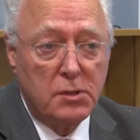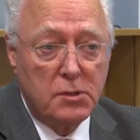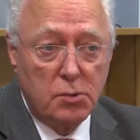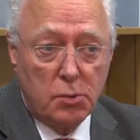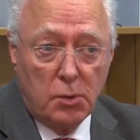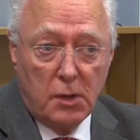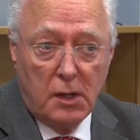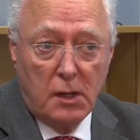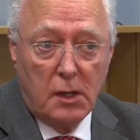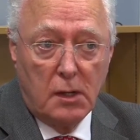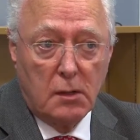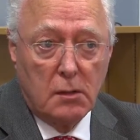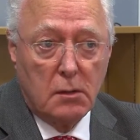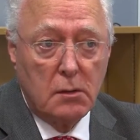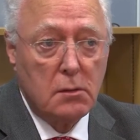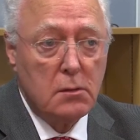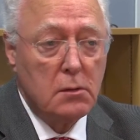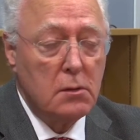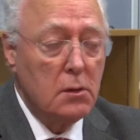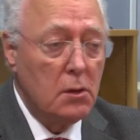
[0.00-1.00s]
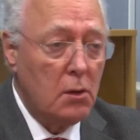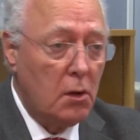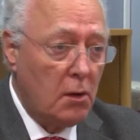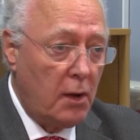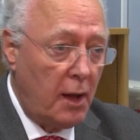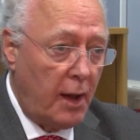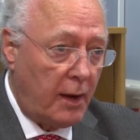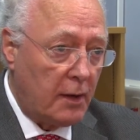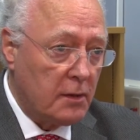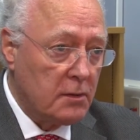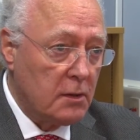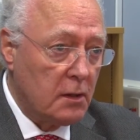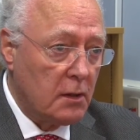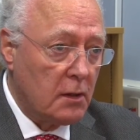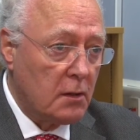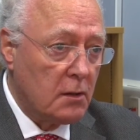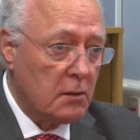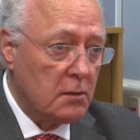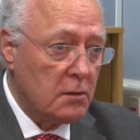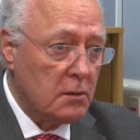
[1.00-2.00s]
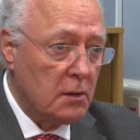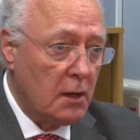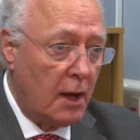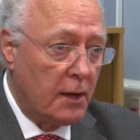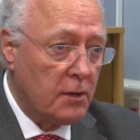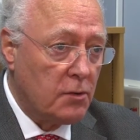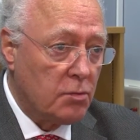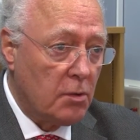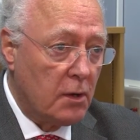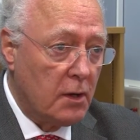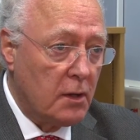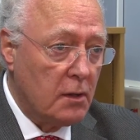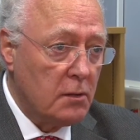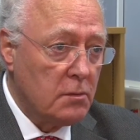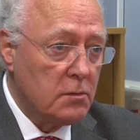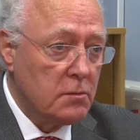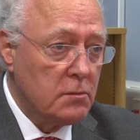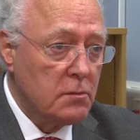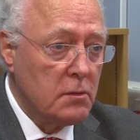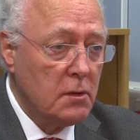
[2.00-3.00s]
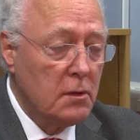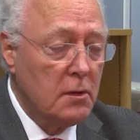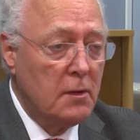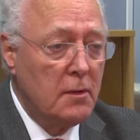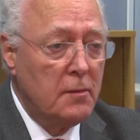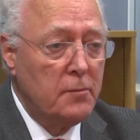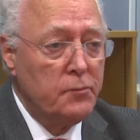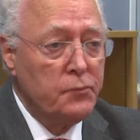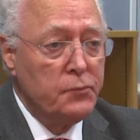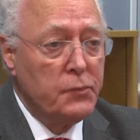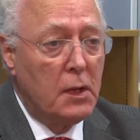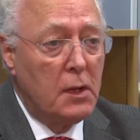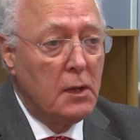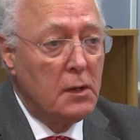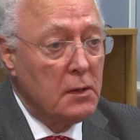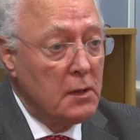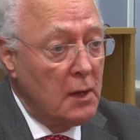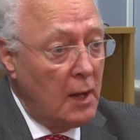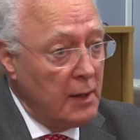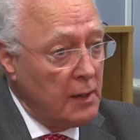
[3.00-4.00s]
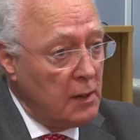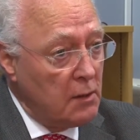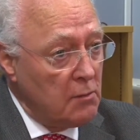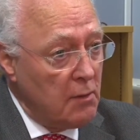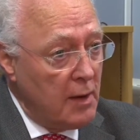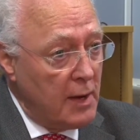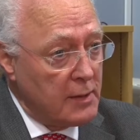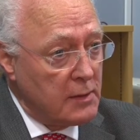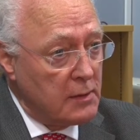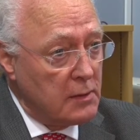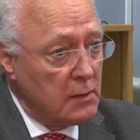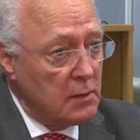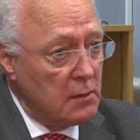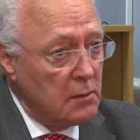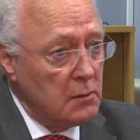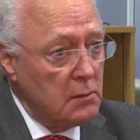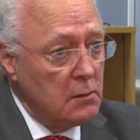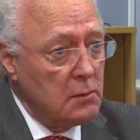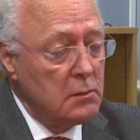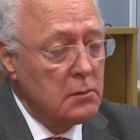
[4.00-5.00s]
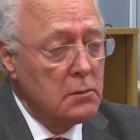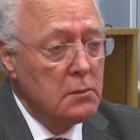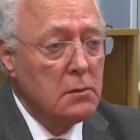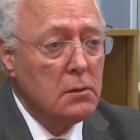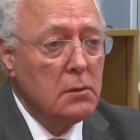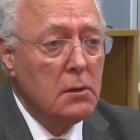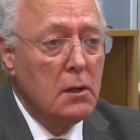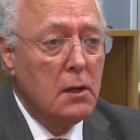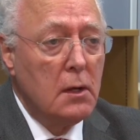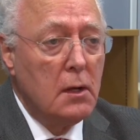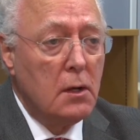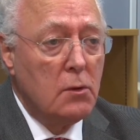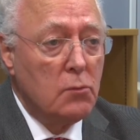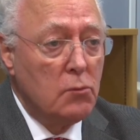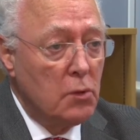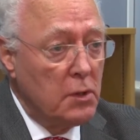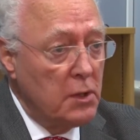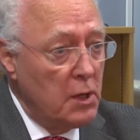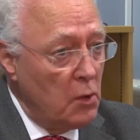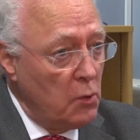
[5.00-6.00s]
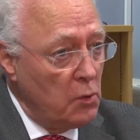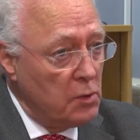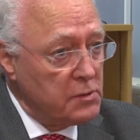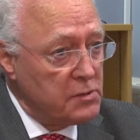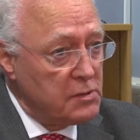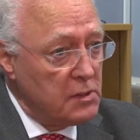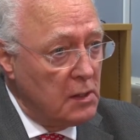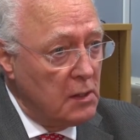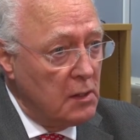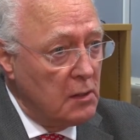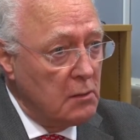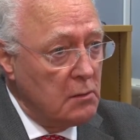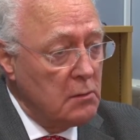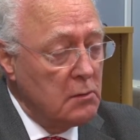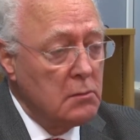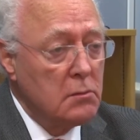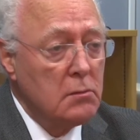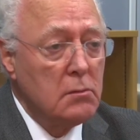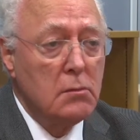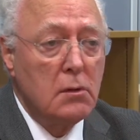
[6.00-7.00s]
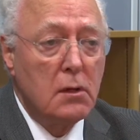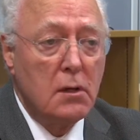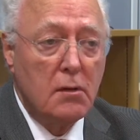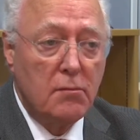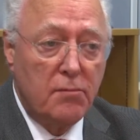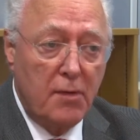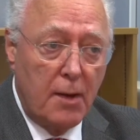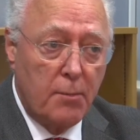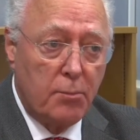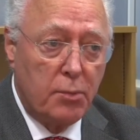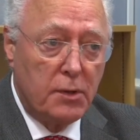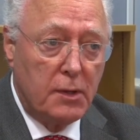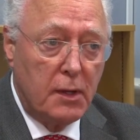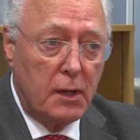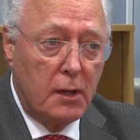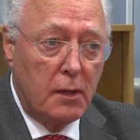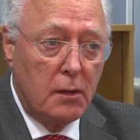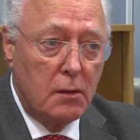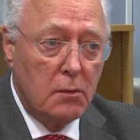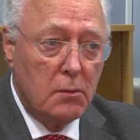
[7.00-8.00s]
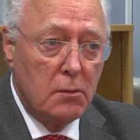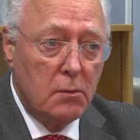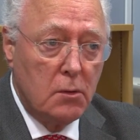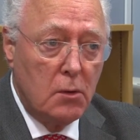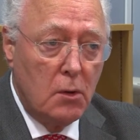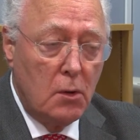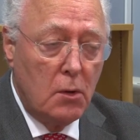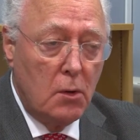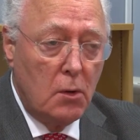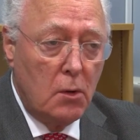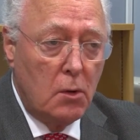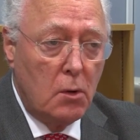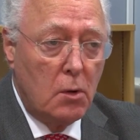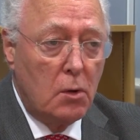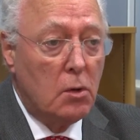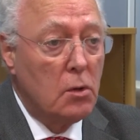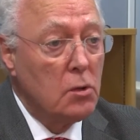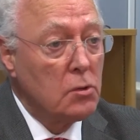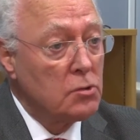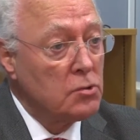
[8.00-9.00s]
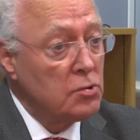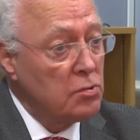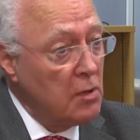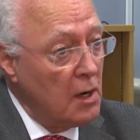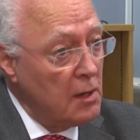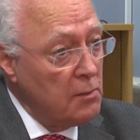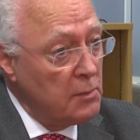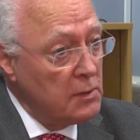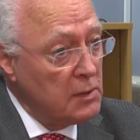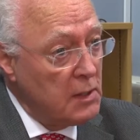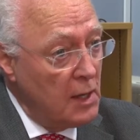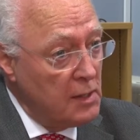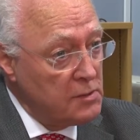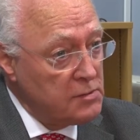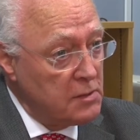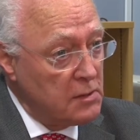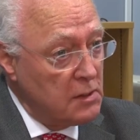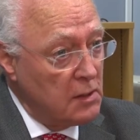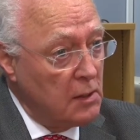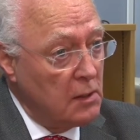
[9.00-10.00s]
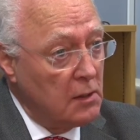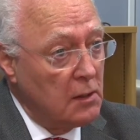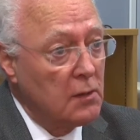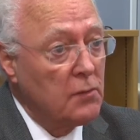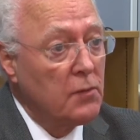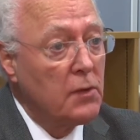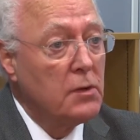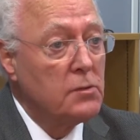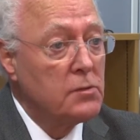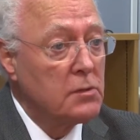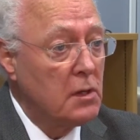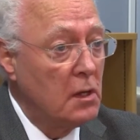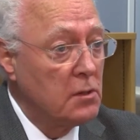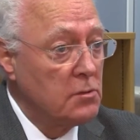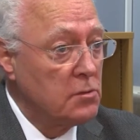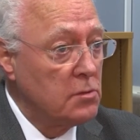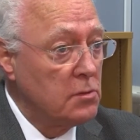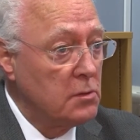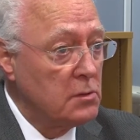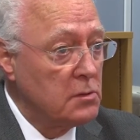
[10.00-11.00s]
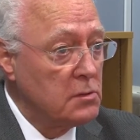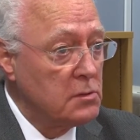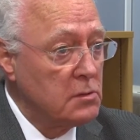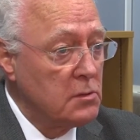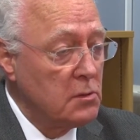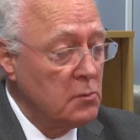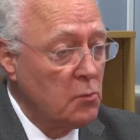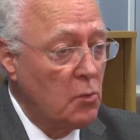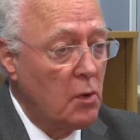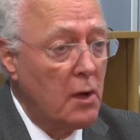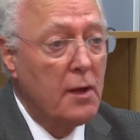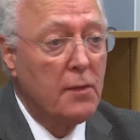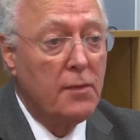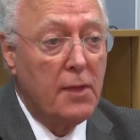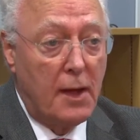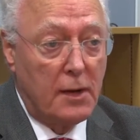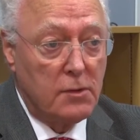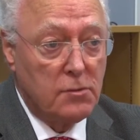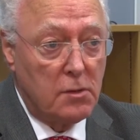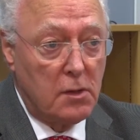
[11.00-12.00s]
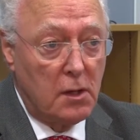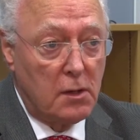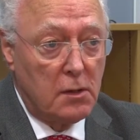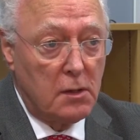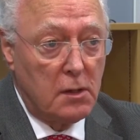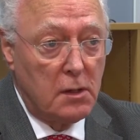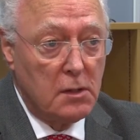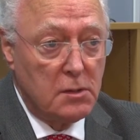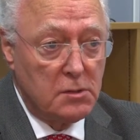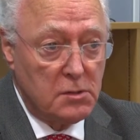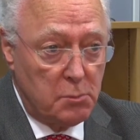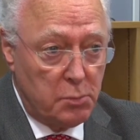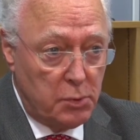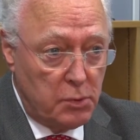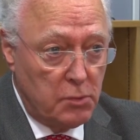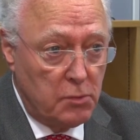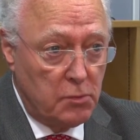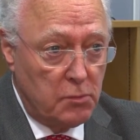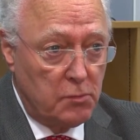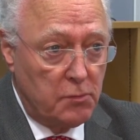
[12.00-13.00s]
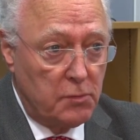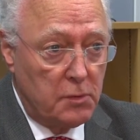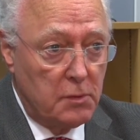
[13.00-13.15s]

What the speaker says: between long-acting nitrates, nicorandil, ranolazine, evabradine, or trimetazidine in those countries where that drug is approved.